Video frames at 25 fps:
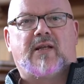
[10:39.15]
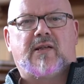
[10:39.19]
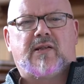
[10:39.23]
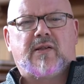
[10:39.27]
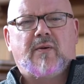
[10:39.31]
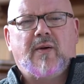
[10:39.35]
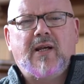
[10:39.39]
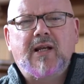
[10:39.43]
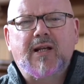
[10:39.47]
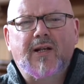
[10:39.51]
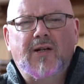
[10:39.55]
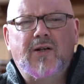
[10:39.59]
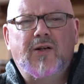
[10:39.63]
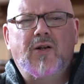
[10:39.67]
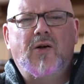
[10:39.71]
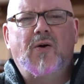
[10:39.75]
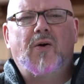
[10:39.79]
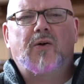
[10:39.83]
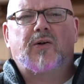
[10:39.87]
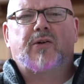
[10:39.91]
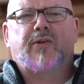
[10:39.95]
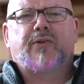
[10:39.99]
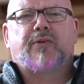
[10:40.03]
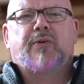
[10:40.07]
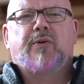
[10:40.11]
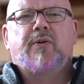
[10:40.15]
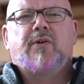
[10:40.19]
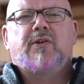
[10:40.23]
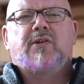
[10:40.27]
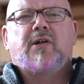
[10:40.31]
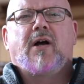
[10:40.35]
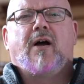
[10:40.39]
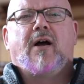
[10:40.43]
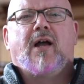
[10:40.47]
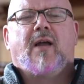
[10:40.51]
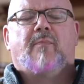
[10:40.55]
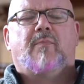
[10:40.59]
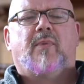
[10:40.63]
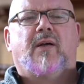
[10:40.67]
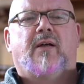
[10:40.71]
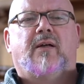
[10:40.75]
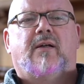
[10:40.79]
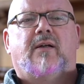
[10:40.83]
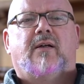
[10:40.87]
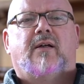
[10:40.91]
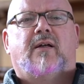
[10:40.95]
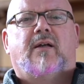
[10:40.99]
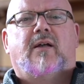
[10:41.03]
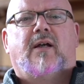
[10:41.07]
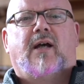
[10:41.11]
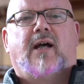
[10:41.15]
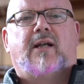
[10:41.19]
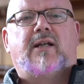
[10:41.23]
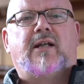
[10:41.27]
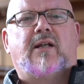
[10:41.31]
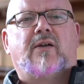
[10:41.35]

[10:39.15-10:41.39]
So he looked through time and